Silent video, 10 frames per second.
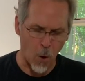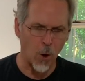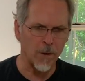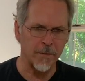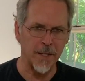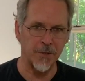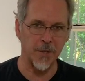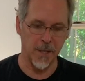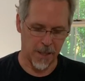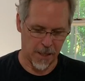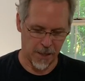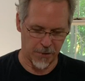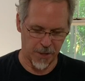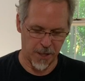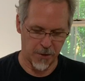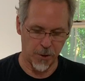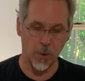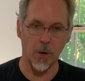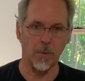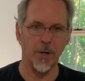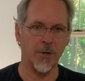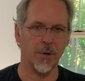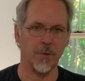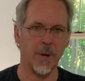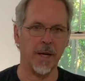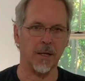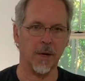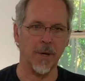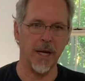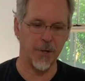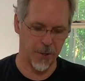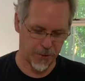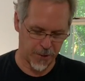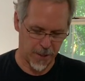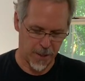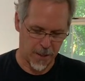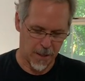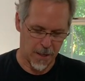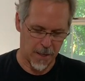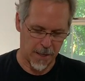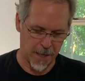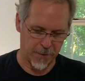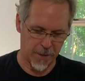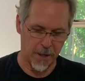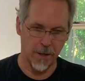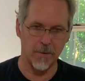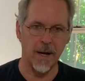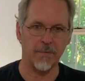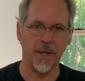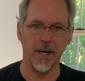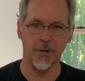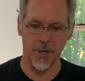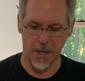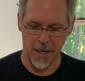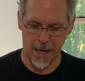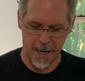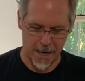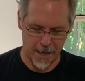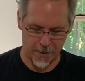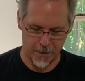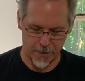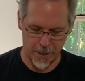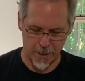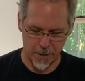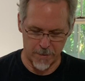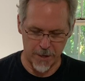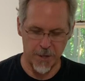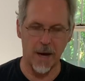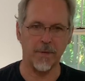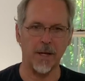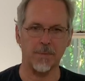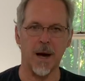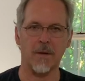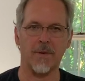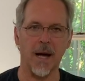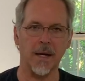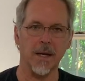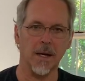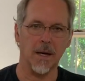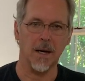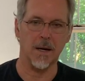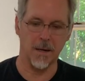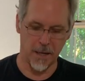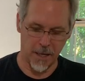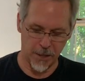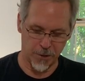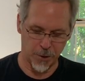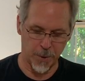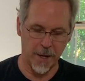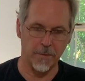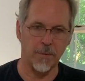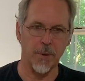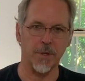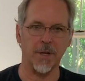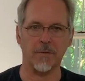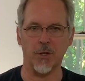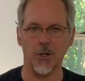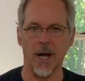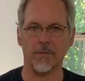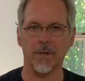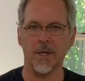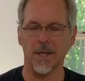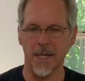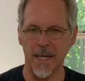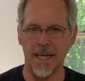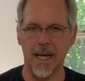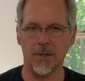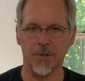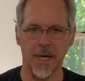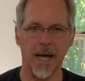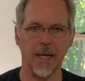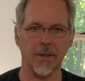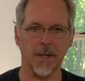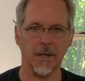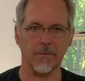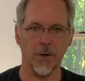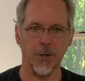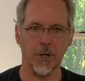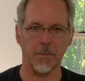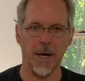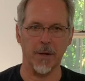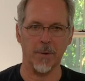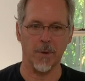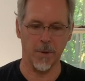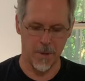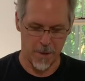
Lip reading: All of this is into original threaded locations in the crank flange, and the crankshaft as modified is threaded for the safety shaft. Details again in the conversion manual.